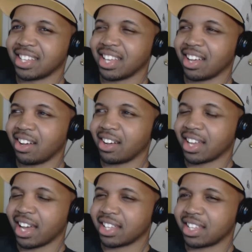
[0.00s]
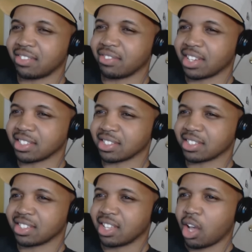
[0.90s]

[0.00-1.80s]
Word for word: You got all kind of key phrases.